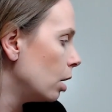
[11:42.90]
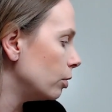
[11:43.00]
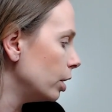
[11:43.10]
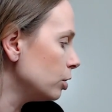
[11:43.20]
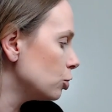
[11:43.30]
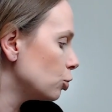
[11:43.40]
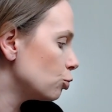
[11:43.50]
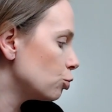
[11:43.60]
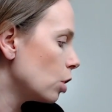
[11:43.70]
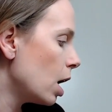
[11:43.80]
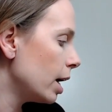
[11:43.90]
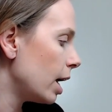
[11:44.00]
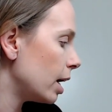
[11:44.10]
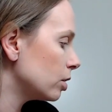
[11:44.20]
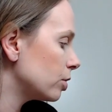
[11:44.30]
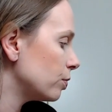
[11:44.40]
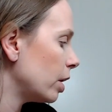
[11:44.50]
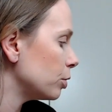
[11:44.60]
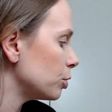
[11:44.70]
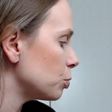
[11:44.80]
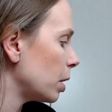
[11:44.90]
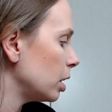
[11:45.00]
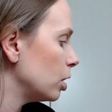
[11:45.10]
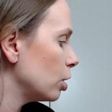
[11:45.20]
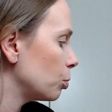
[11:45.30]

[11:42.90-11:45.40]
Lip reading: Let's try X-Files right here,